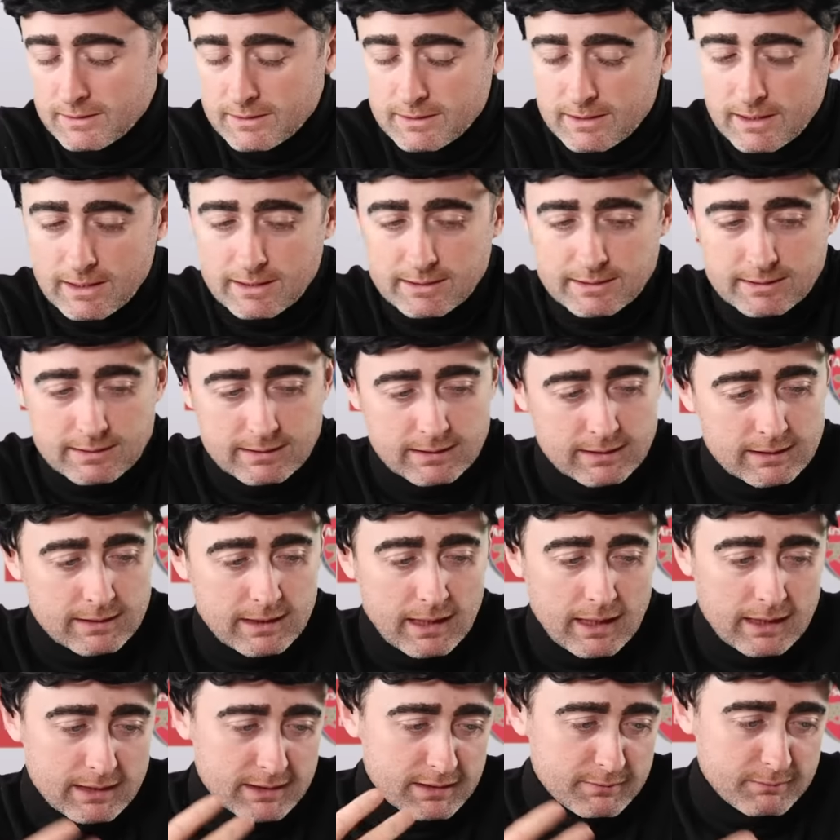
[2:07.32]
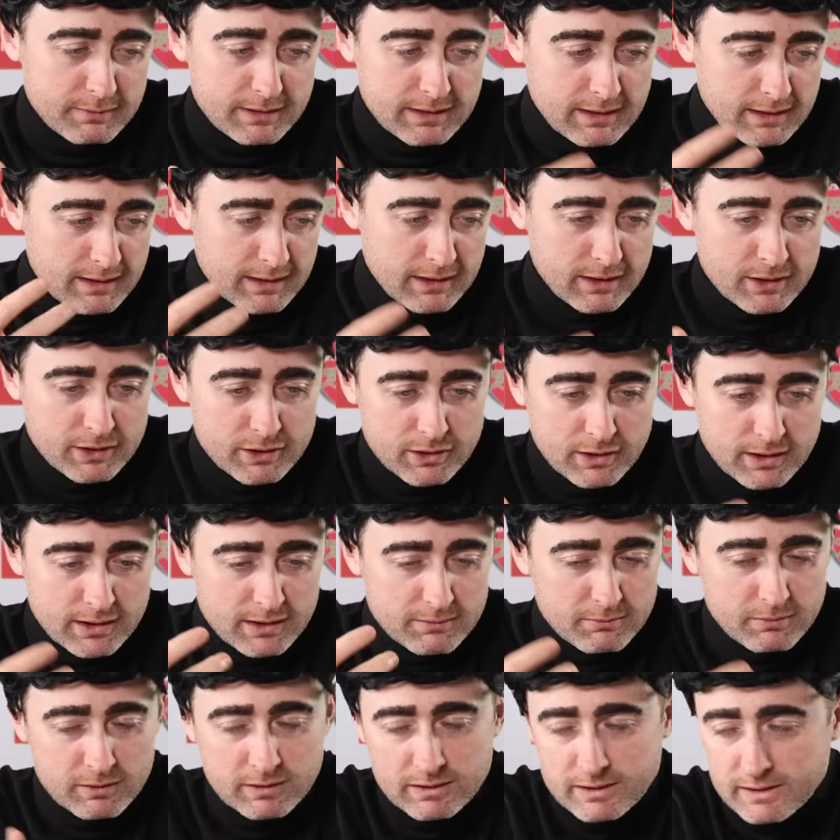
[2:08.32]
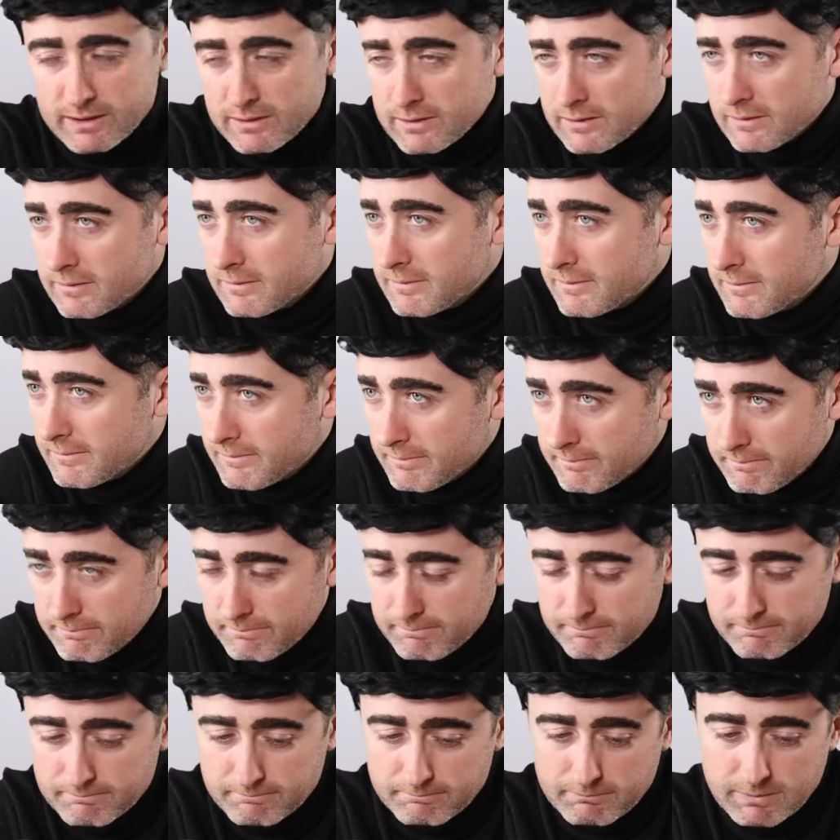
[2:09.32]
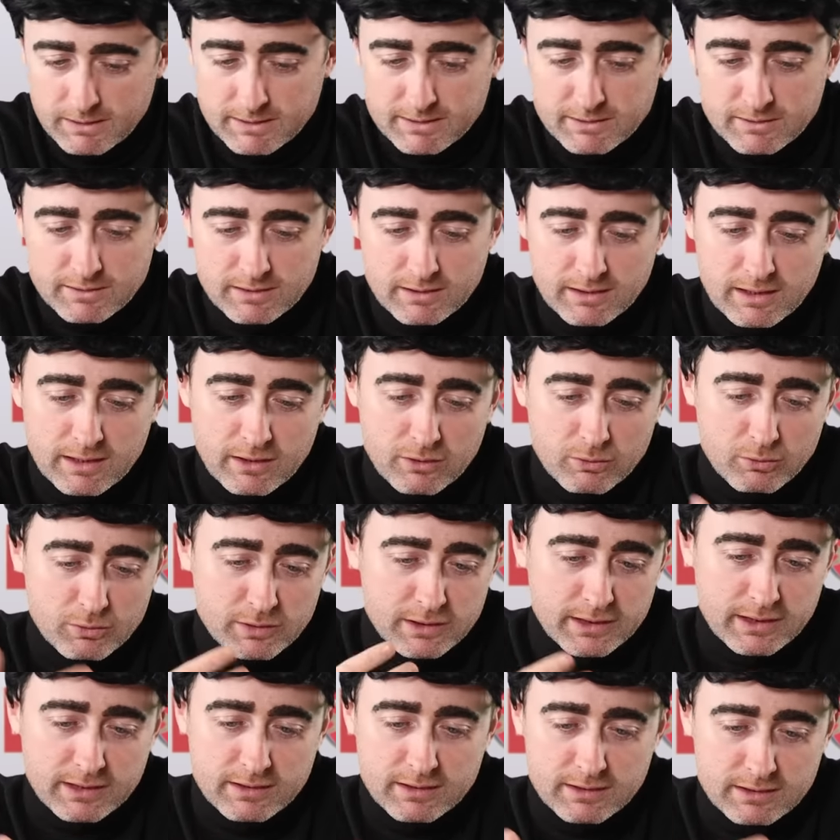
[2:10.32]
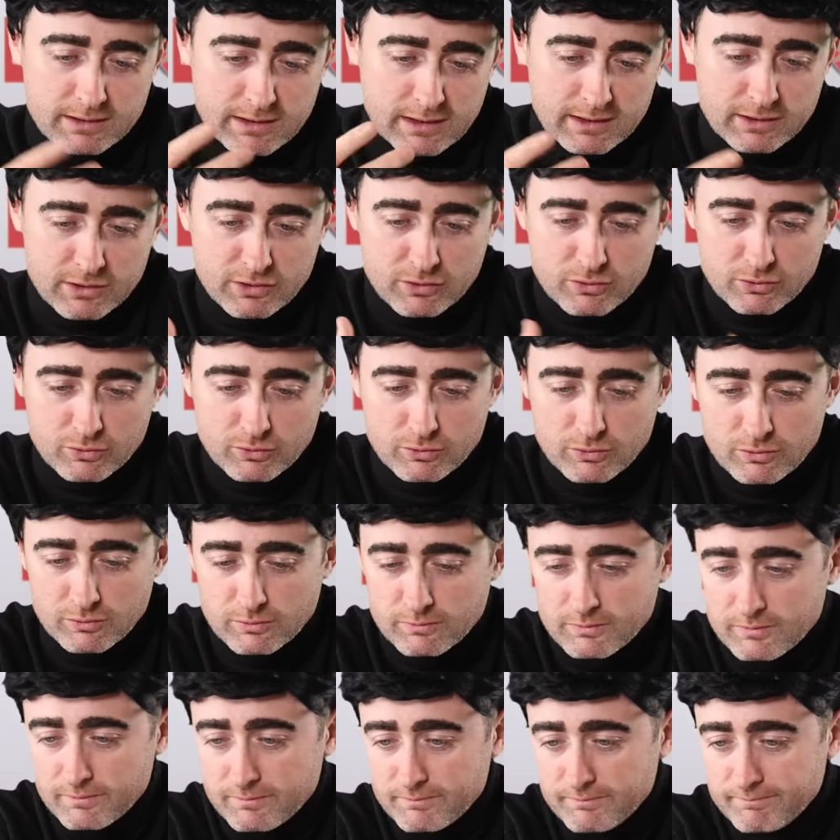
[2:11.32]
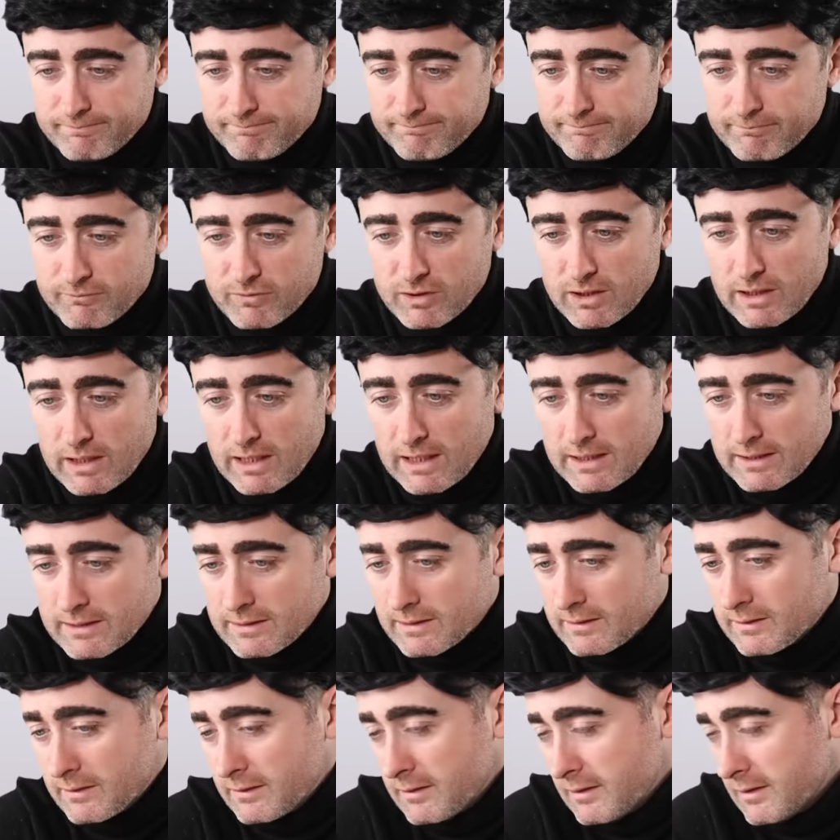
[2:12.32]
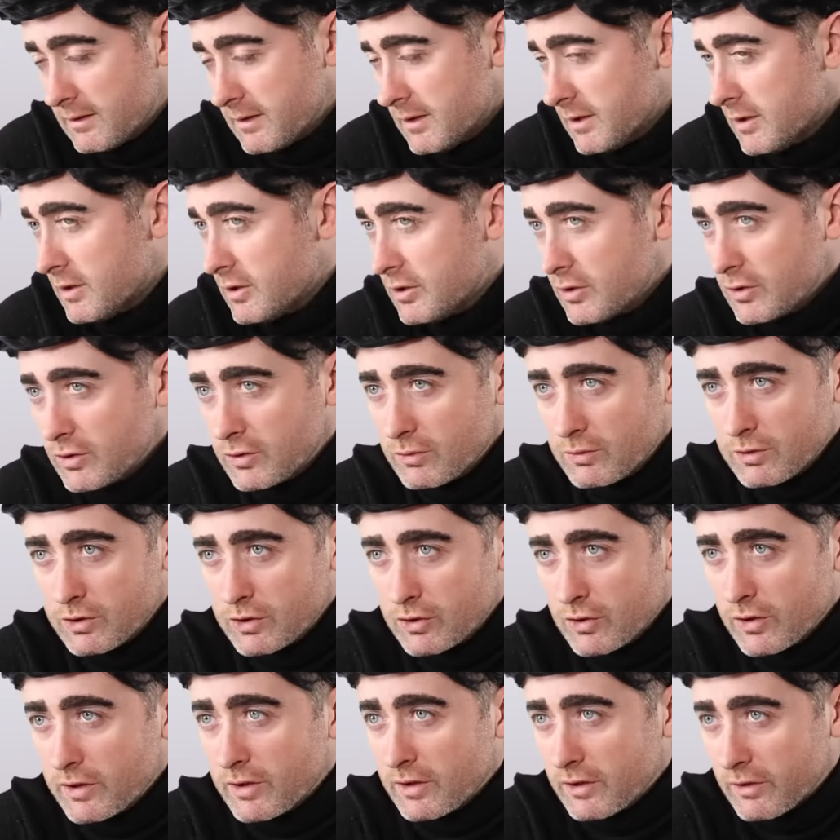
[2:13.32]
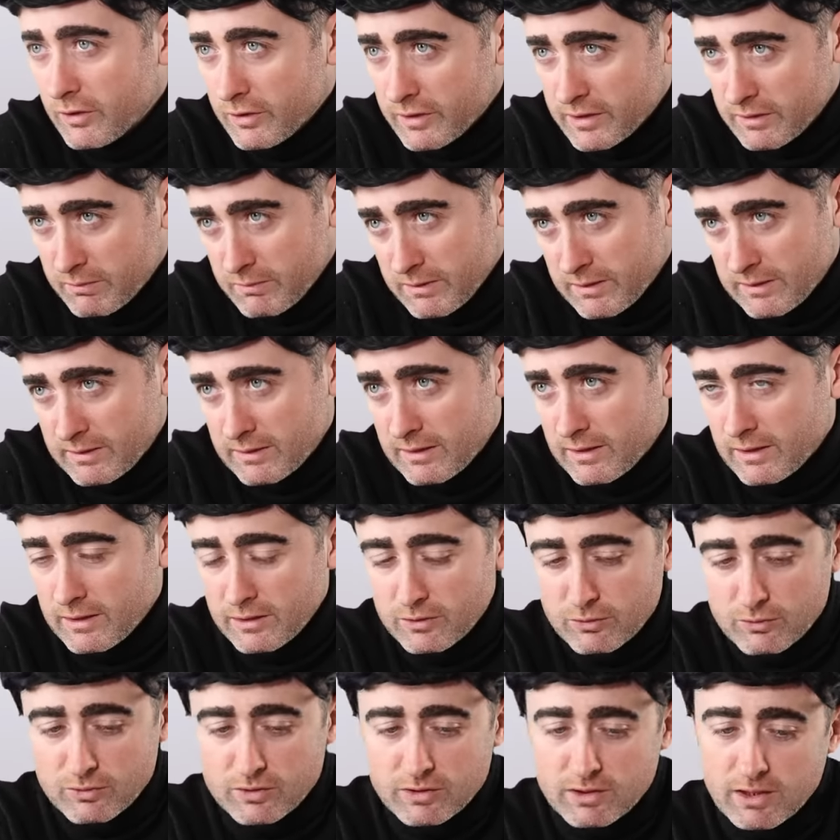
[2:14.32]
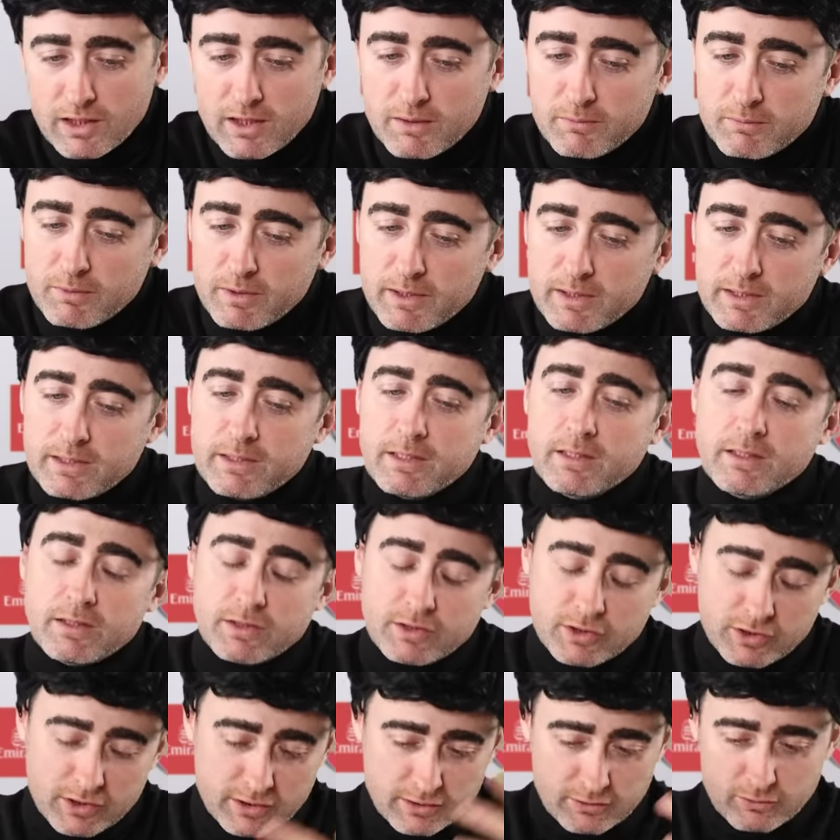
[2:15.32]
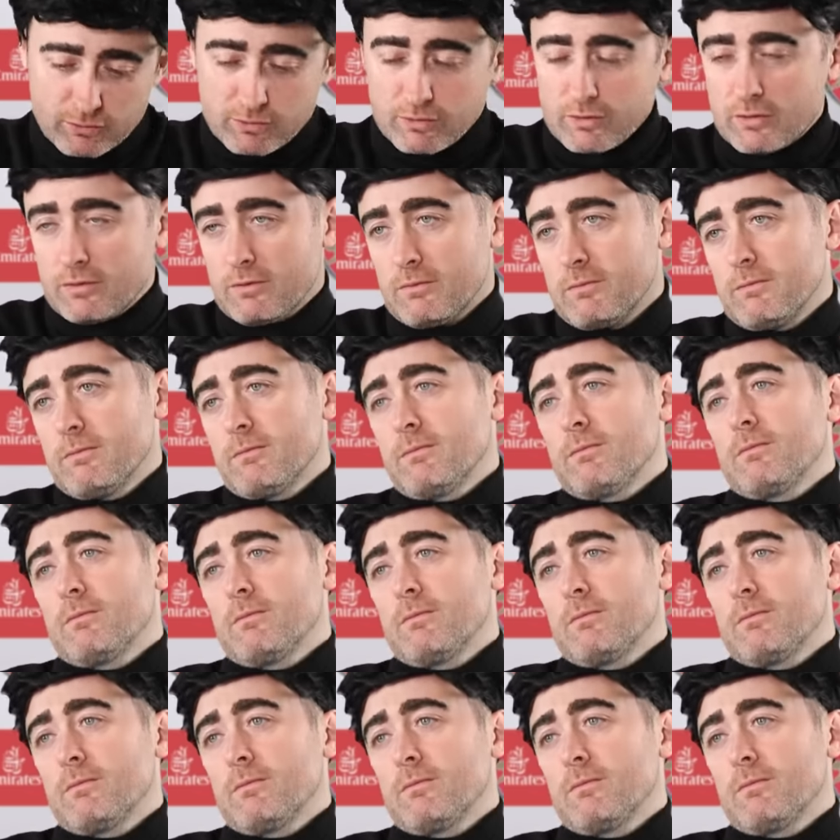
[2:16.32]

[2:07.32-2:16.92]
Yes, it has been an incredible year, but now we get a chance to relax, to enjoy the Christmas, and to celebrate Jesus.